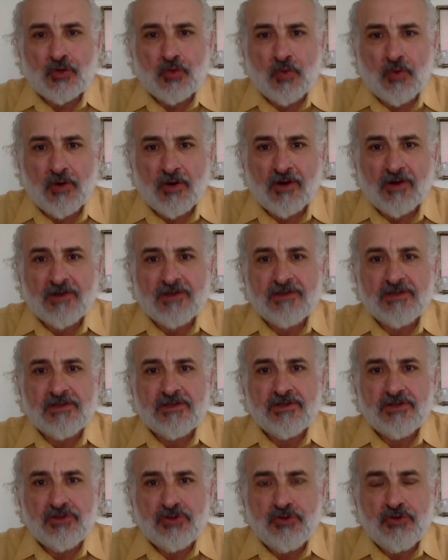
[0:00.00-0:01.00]

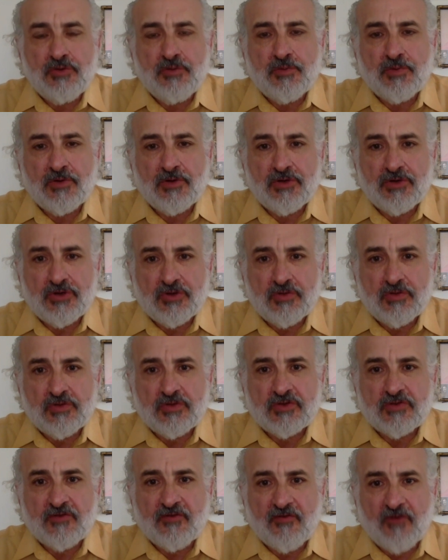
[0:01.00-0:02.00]
works to produce